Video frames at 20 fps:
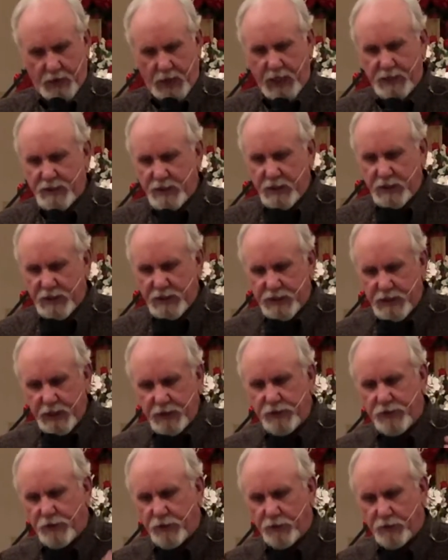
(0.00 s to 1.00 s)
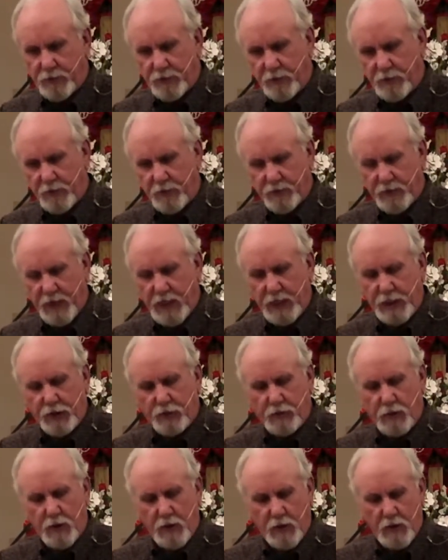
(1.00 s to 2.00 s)
It's essential that
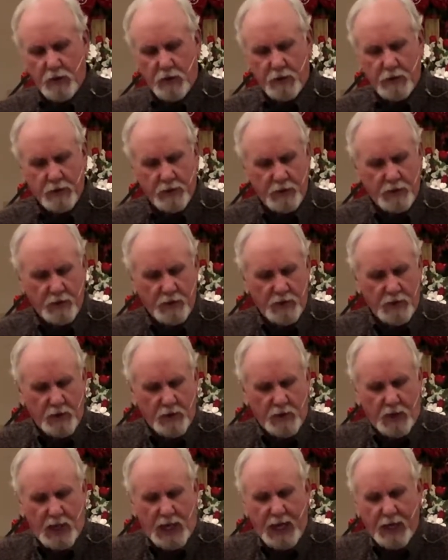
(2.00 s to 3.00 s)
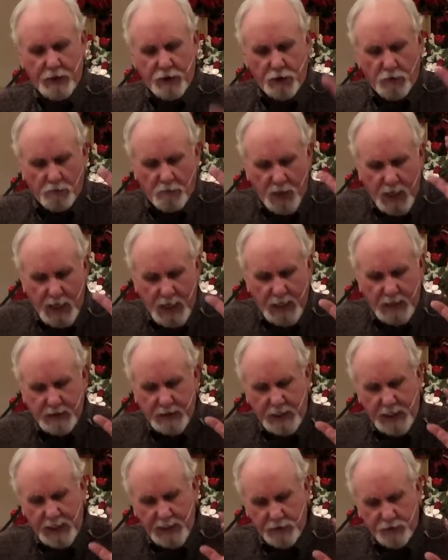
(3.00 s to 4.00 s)
you learn how your
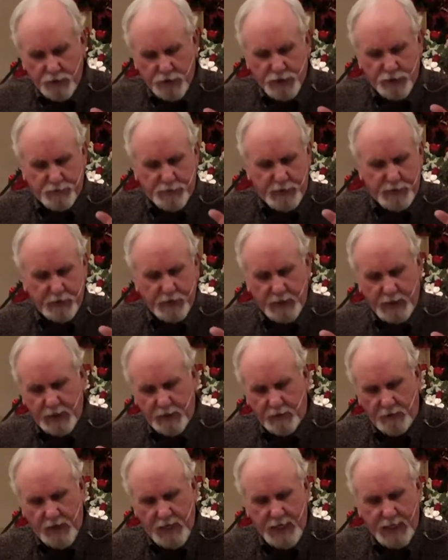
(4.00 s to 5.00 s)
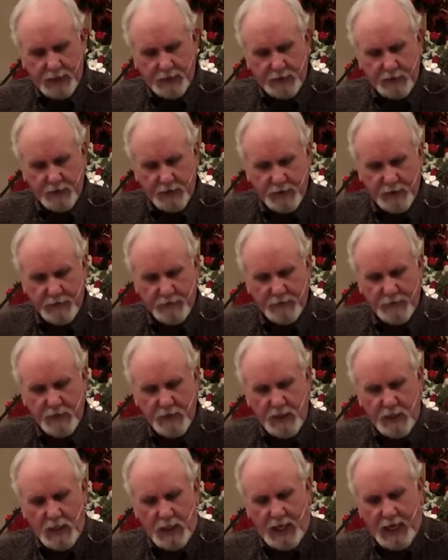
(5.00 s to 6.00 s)
mind and your spirit interact.
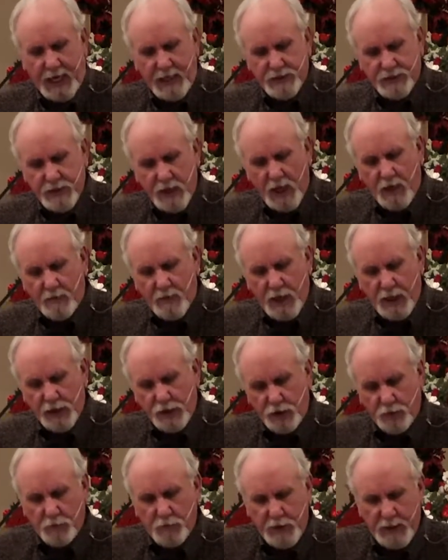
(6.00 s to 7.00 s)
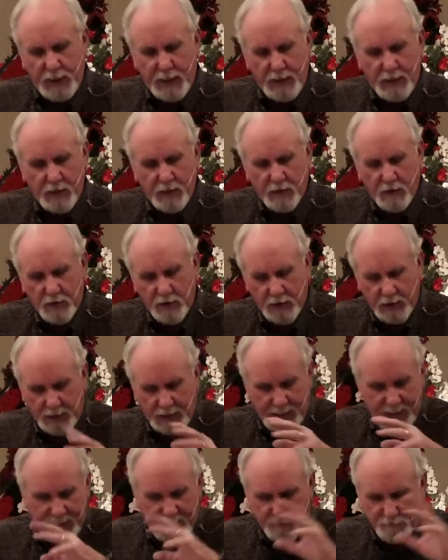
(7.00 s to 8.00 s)
It's not about you being
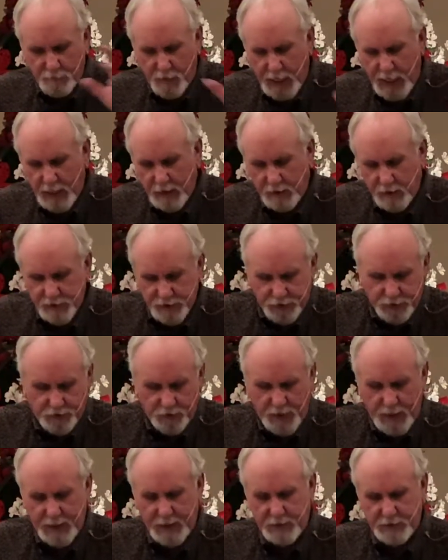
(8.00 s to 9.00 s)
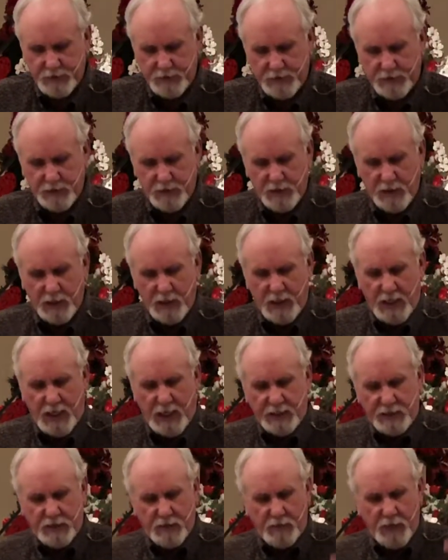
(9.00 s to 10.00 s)
in a mindless trance.
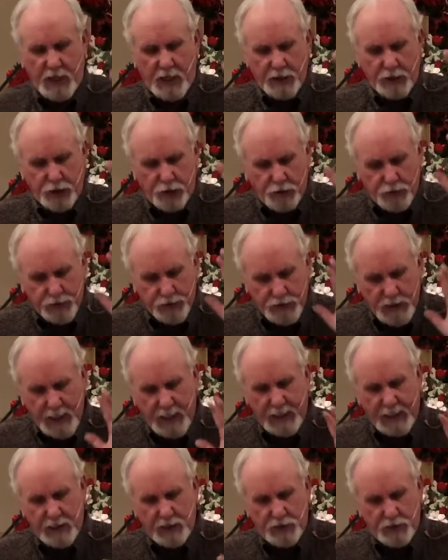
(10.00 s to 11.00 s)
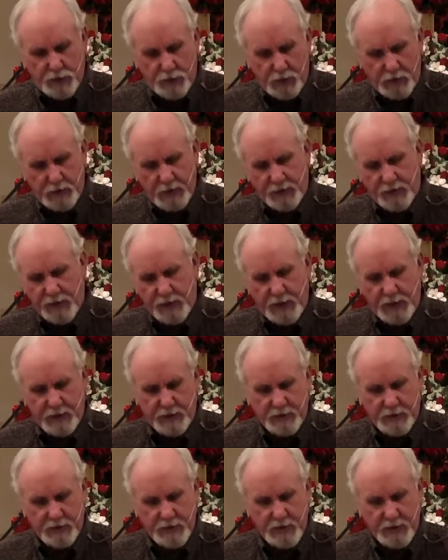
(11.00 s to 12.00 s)
It's about you saying and doing the
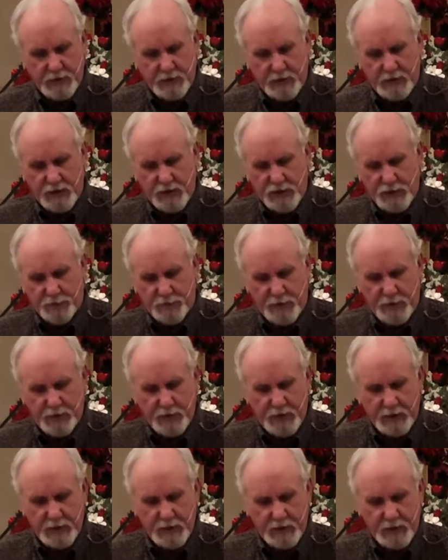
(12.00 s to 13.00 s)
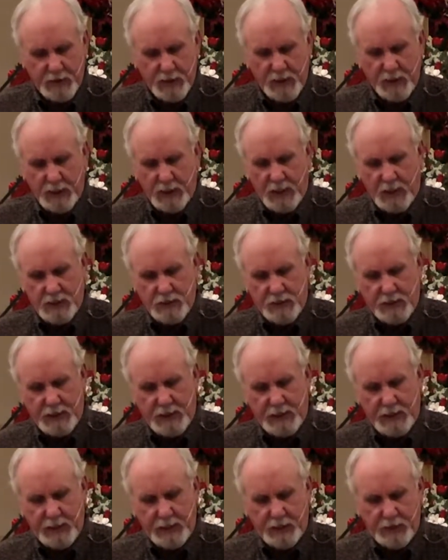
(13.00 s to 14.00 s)
things that the Spirit is
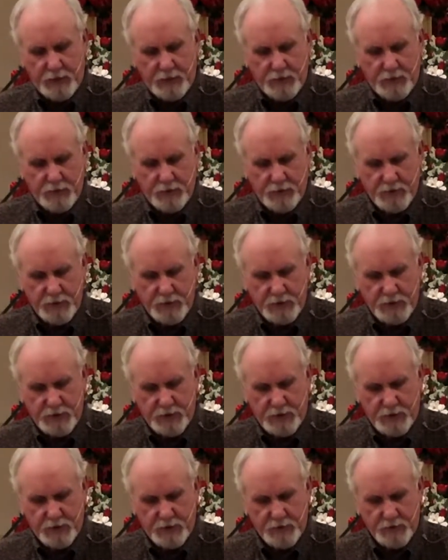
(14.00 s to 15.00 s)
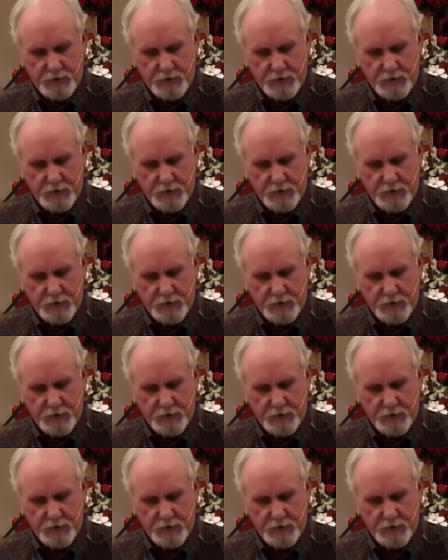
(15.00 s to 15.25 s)
leading you to do.